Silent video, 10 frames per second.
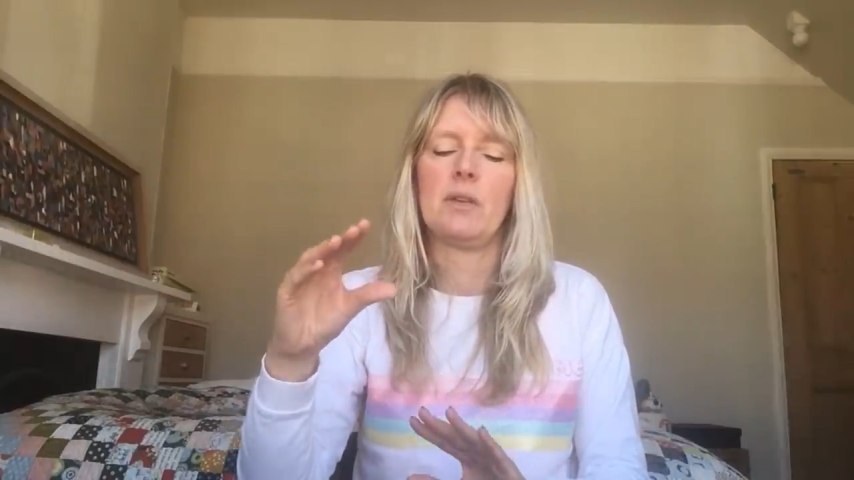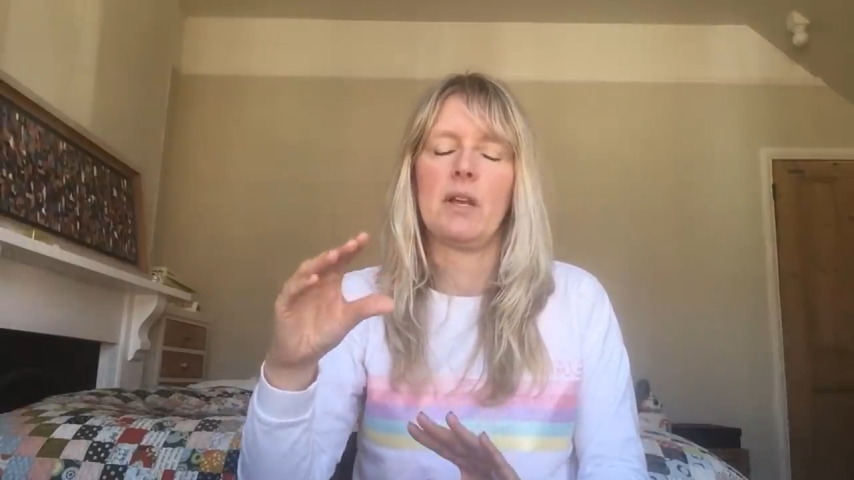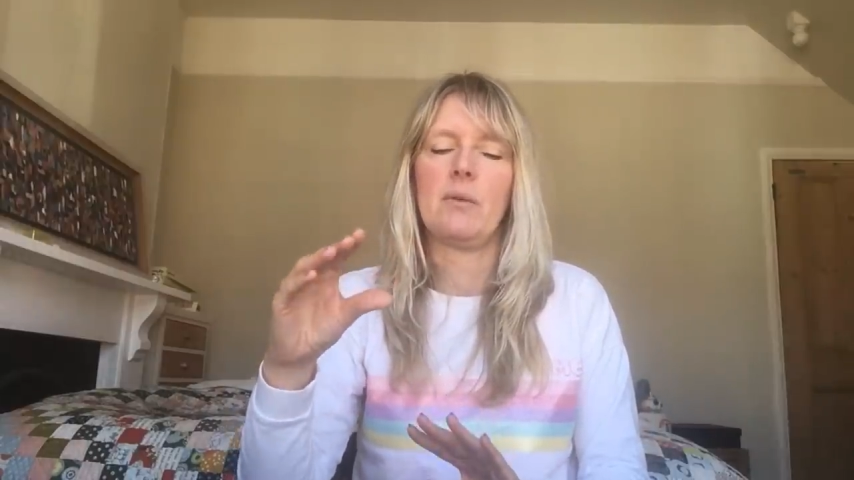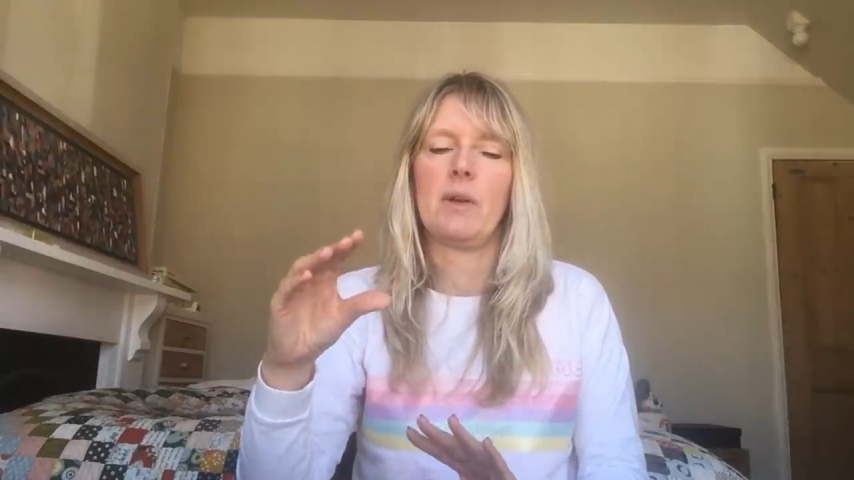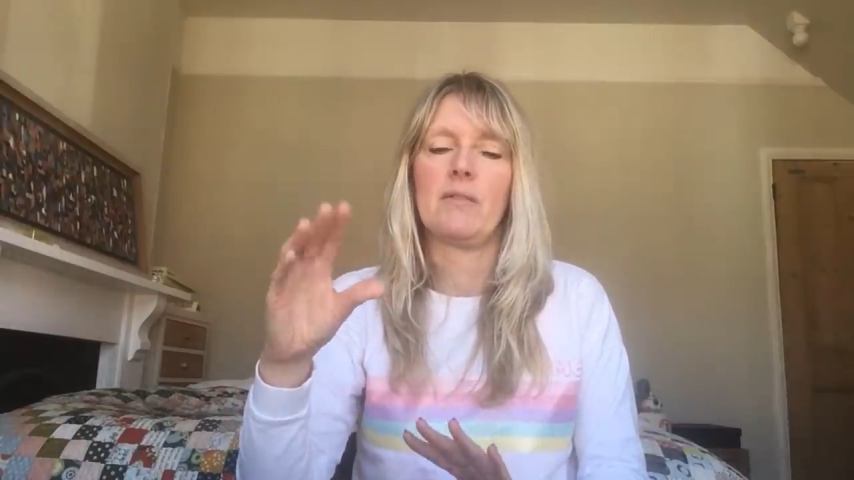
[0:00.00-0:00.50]
You
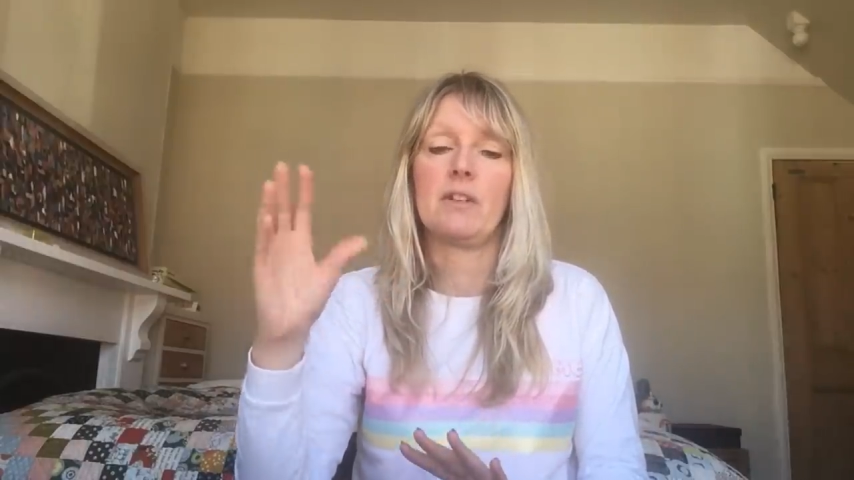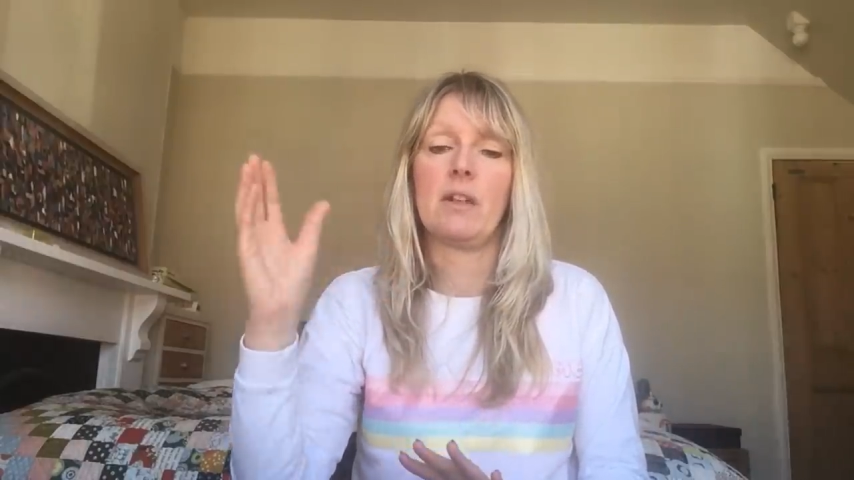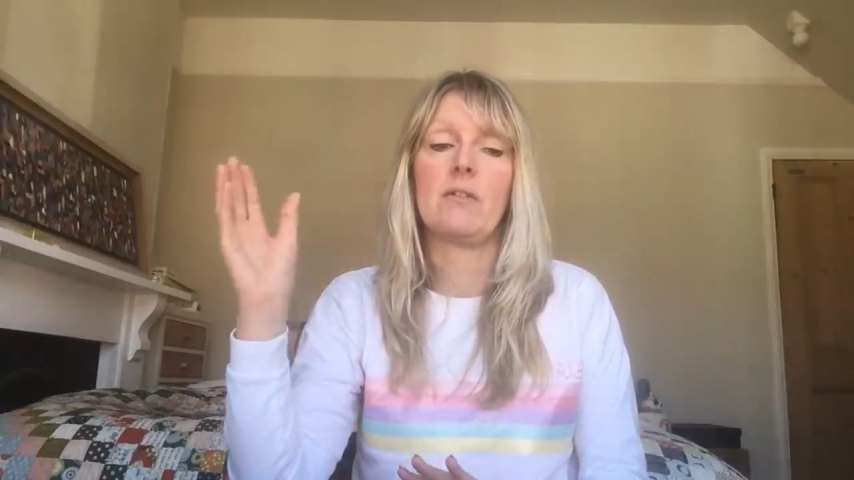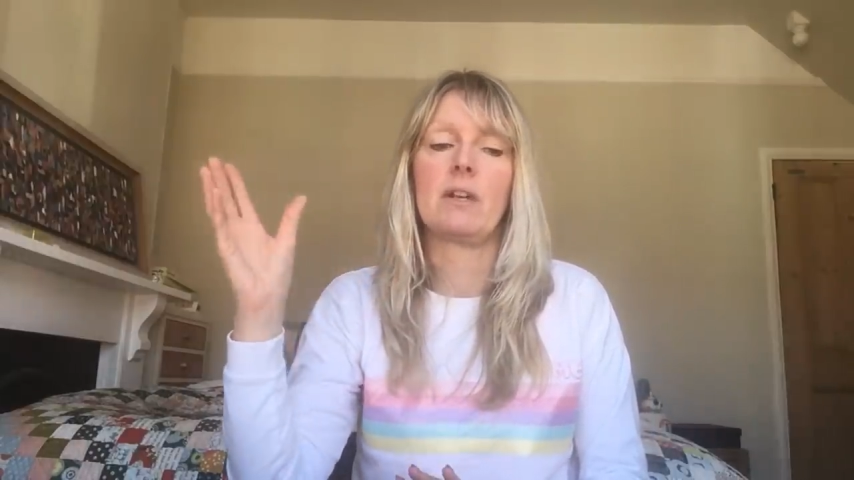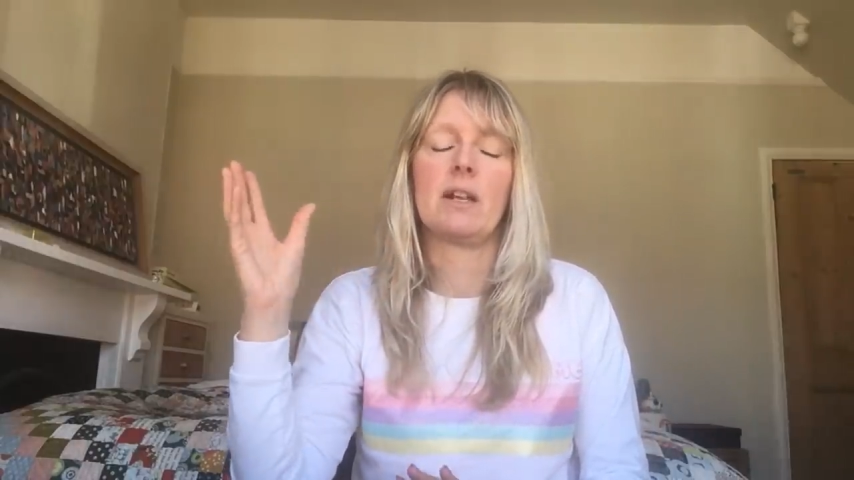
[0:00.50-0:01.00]
know, we have
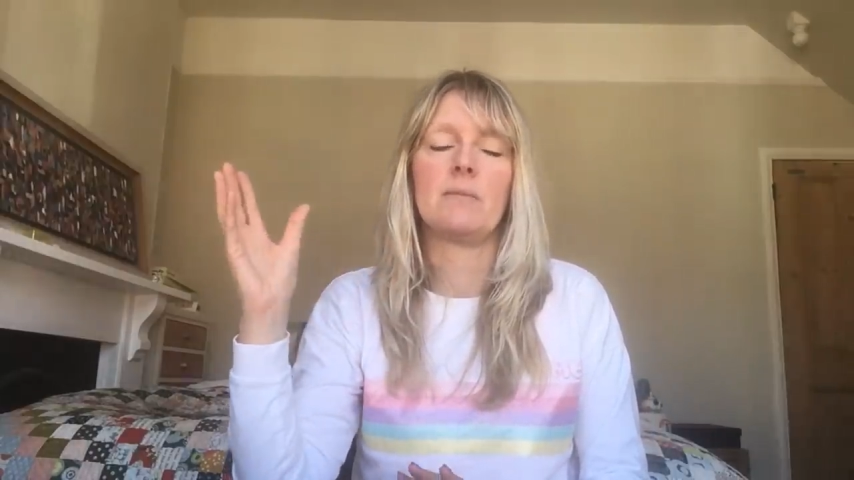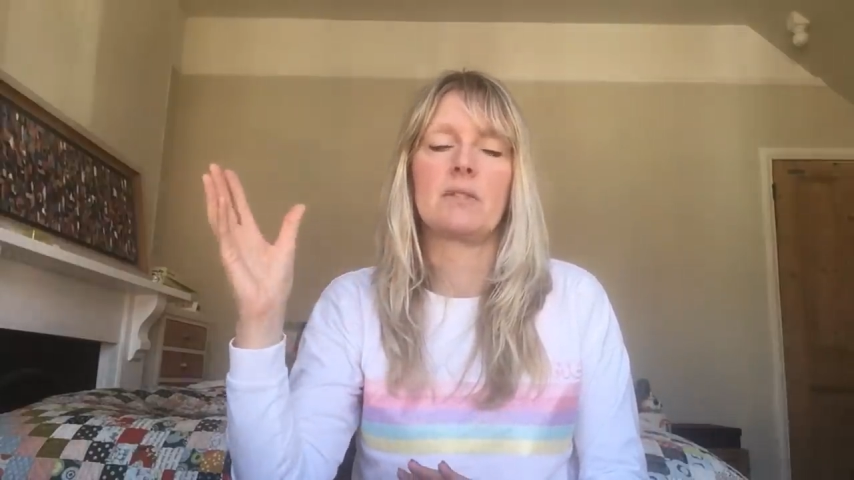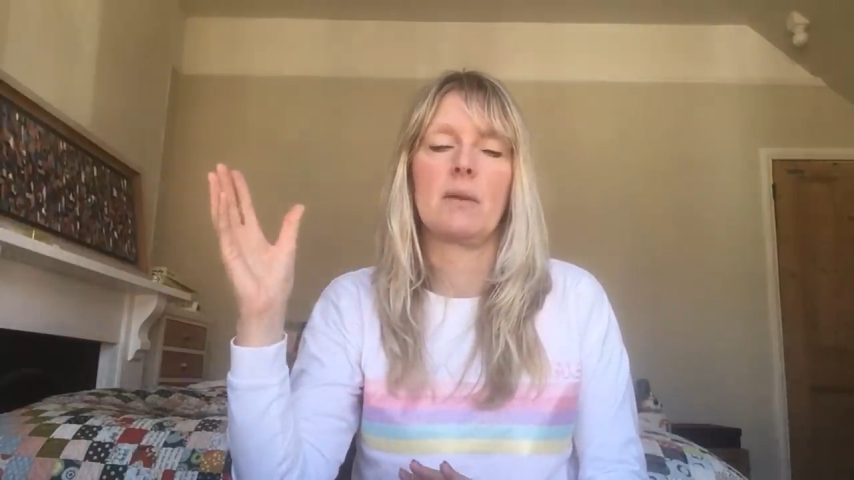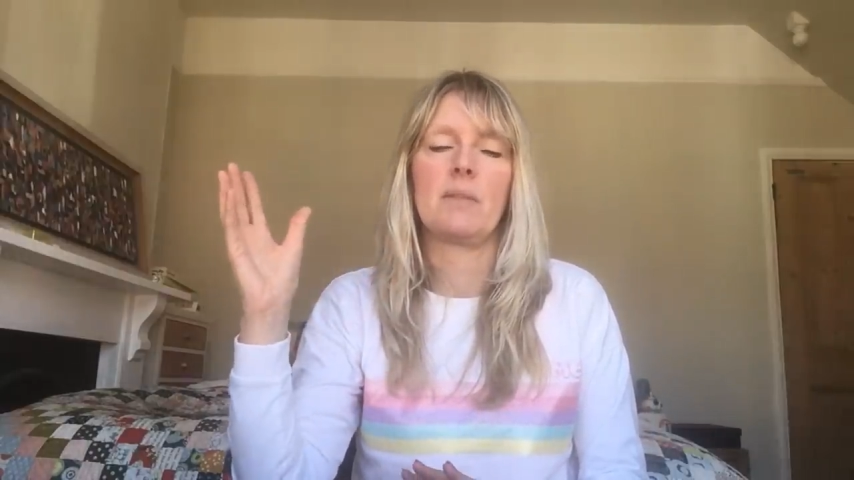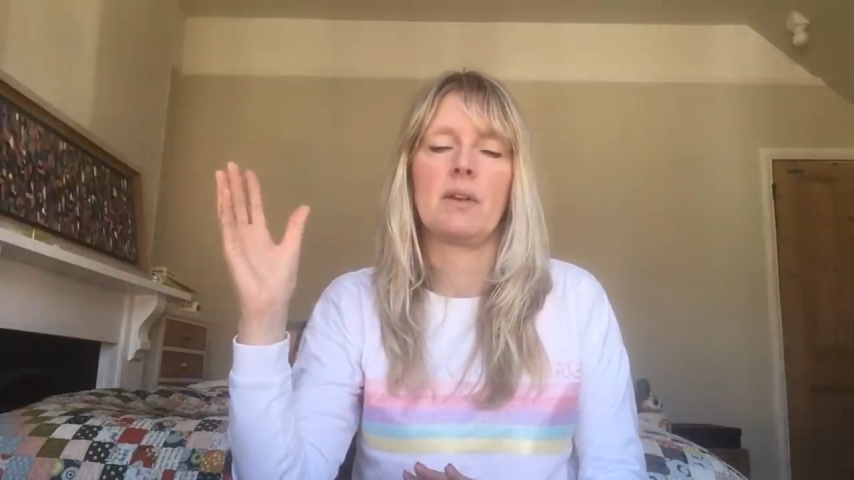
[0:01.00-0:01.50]
another
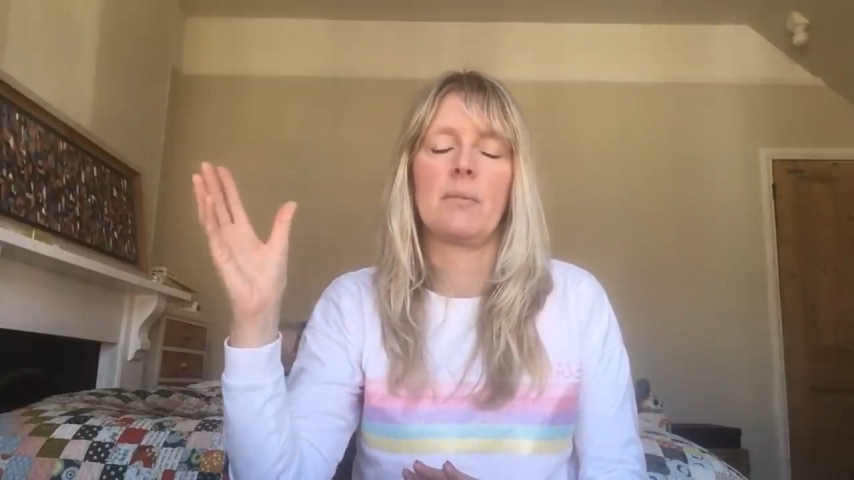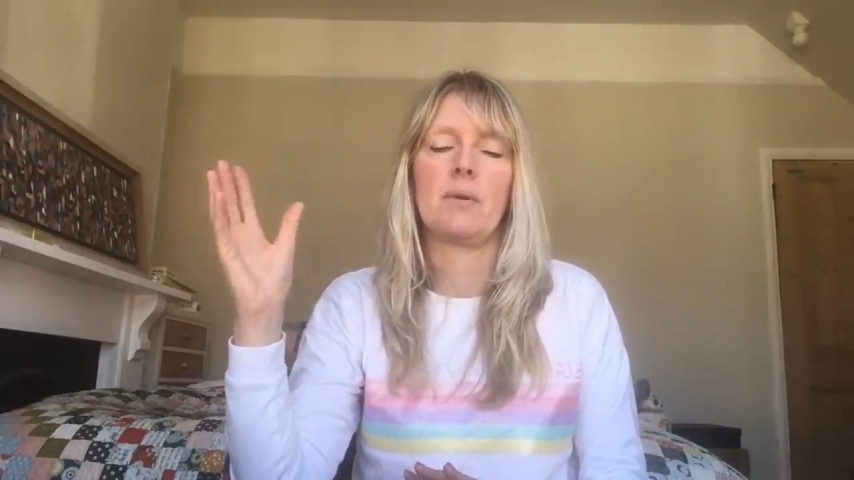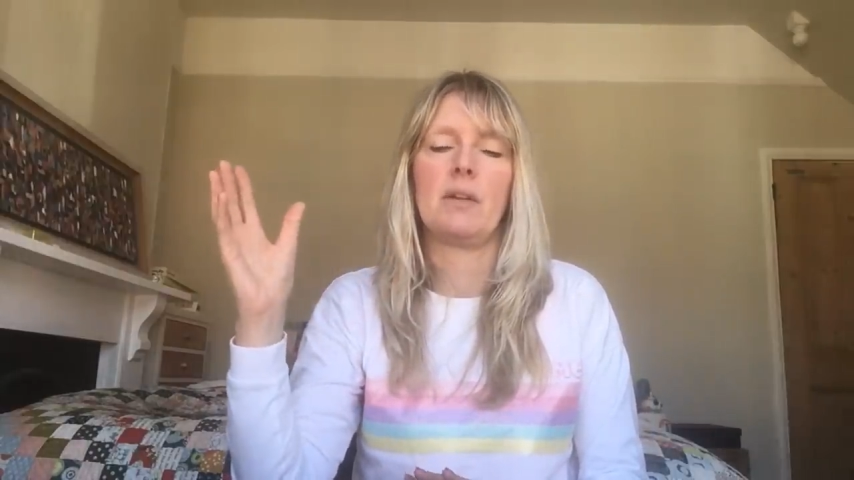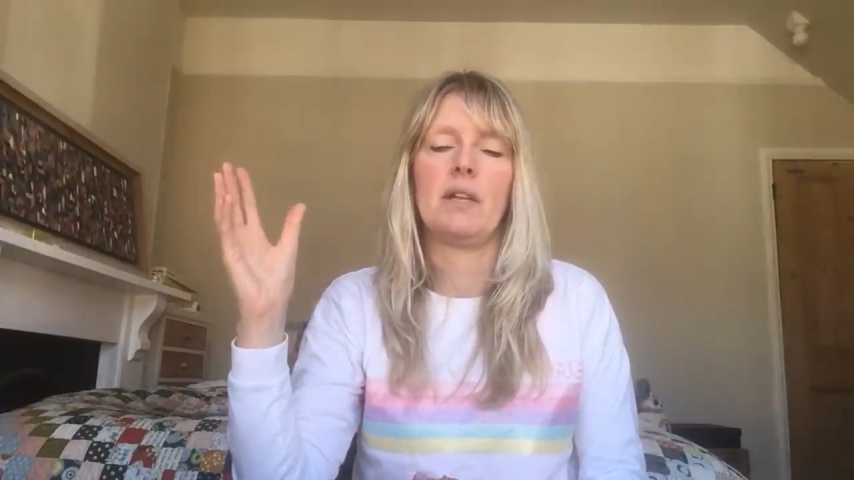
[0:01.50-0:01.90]
eclipse coming up